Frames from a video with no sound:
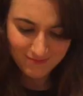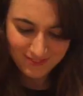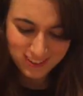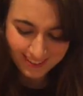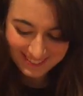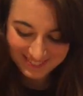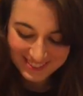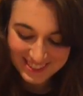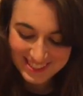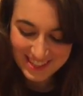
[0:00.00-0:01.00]
We'll
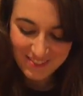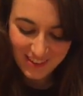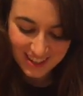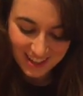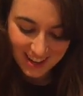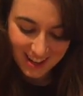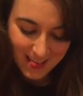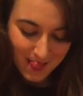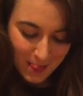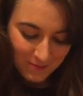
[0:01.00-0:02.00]
just see if I can
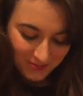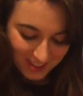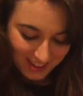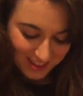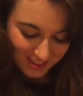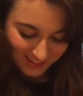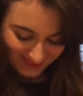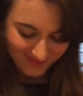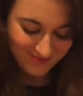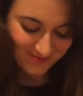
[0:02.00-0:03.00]
get this
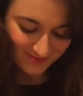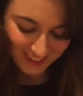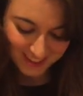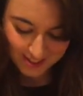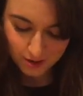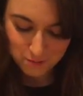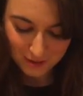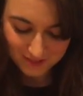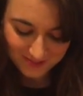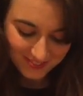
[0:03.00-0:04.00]
open.